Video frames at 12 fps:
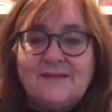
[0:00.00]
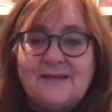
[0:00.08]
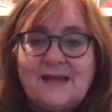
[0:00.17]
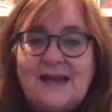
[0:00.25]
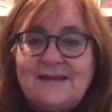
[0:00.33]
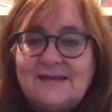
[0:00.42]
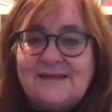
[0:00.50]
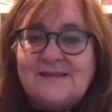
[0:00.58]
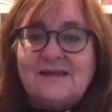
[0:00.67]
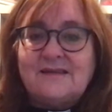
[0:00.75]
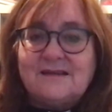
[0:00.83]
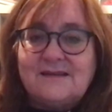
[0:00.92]
And there's
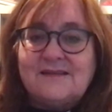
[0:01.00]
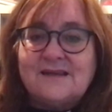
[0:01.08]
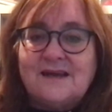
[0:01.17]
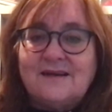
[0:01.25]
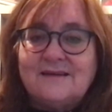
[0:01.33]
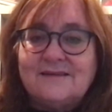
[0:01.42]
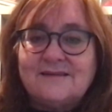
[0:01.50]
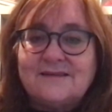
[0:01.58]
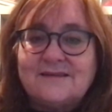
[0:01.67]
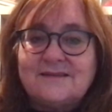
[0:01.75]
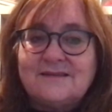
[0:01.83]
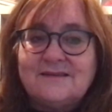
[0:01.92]
deathly
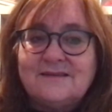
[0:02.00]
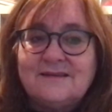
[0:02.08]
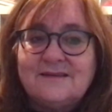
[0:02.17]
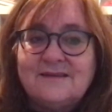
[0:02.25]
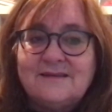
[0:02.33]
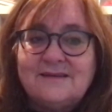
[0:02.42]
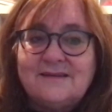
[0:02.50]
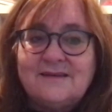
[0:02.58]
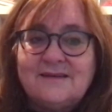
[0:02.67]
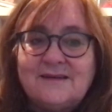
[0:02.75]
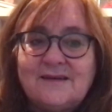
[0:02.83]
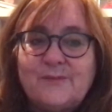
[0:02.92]
silence.
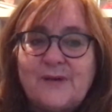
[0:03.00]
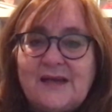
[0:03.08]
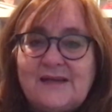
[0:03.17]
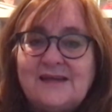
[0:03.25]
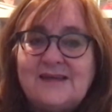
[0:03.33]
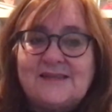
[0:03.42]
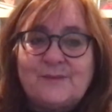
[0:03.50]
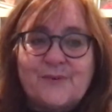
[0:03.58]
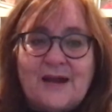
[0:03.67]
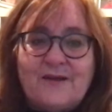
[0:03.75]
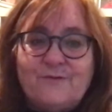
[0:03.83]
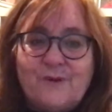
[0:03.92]
Peter is the
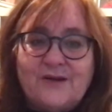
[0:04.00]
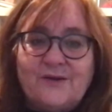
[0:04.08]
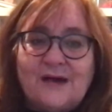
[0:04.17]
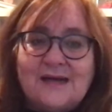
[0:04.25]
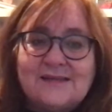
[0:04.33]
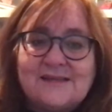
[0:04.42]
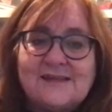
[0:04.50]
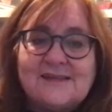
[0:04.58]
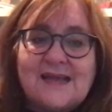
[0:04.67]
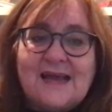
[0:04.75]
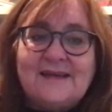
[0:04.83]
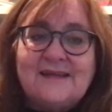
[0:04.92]
brave one who
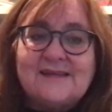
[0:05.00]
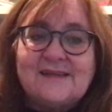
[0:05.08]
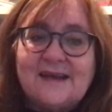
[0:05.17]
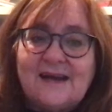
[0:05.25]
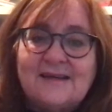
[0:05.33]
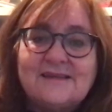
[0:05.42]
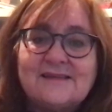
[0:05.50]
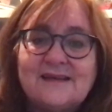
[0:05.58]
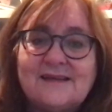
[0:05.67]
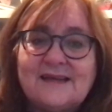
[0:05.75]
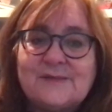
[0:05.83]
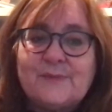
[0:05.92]
answers, and it's an
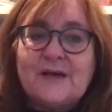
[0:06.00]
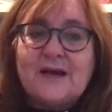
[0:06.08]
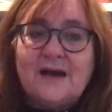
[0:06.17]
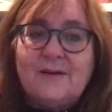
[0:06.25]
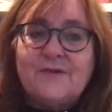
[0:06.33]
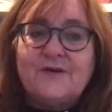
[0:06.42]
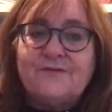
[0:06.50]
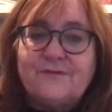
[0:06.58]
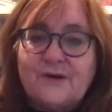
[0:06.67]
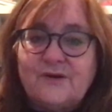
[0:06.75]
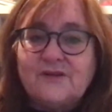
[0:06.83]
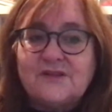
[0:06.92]
answer that's become a
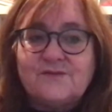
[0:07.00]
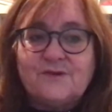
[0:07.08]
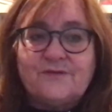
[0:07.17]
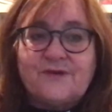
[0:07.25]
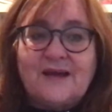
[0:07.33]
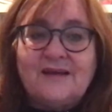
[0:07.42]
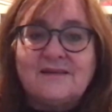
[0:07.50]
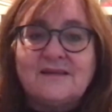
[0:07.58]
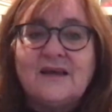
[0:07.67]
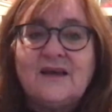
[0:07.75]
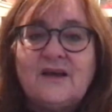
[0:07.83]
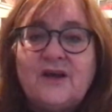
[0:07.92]
focus for faith.
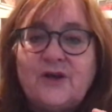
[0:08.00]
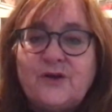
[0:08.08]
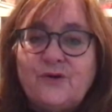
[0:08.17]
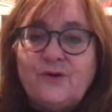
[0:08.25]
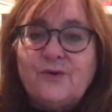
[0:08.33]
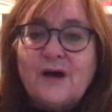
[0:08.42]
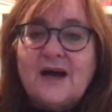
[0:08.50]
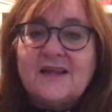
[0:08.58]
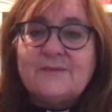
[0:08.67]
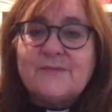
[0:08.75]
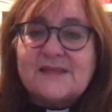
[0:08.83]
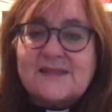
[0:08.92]
You are
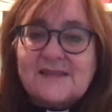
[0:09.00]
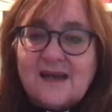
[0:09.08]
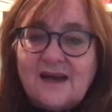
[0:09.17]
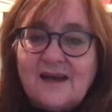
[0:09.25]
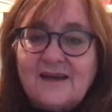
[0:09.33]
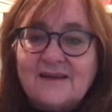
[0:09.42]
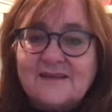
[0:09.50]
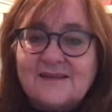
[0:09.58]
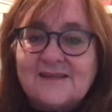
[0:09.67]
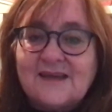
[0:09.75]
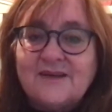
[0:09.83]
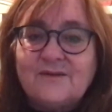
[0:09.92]
the Messiah, the
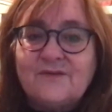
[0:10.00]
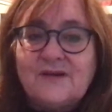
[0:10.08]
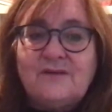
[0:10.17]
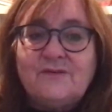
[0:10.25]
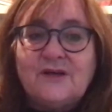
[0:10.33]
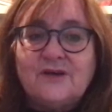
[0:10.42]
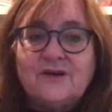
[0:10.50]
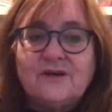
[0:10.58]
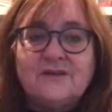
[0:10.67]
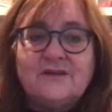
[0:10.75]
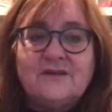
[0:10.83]
Son of the living God.